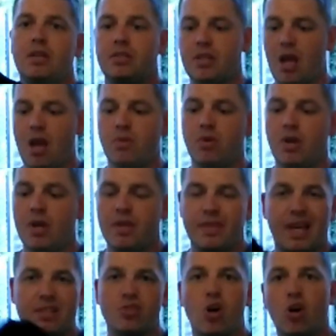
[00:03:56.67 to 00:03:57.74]
So
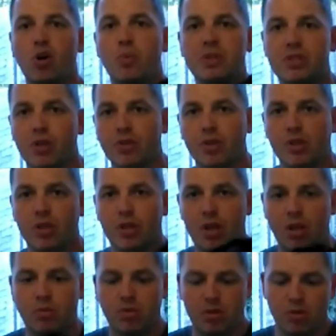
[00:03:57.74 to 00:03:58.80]
that's not always on the
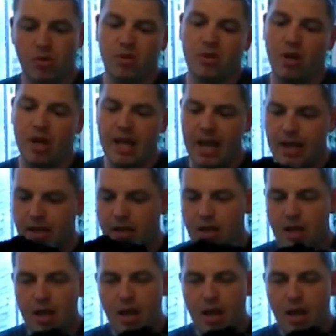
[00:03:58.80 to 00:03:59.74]
canoe or kayak.